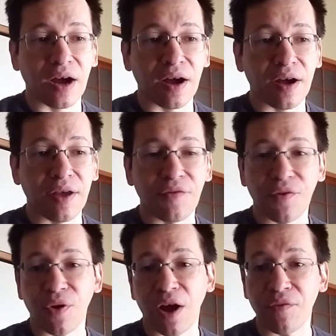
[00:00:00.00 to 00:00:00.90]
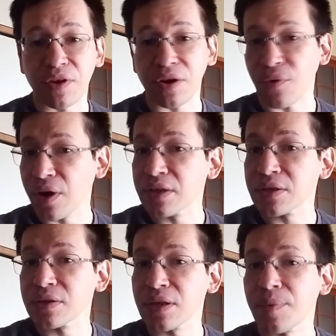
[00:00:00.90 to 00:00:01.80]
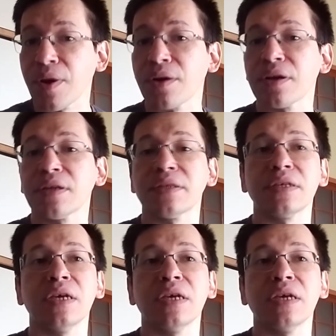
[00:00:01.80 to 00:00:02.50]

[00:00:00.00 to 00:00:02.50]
If you have any questions about it,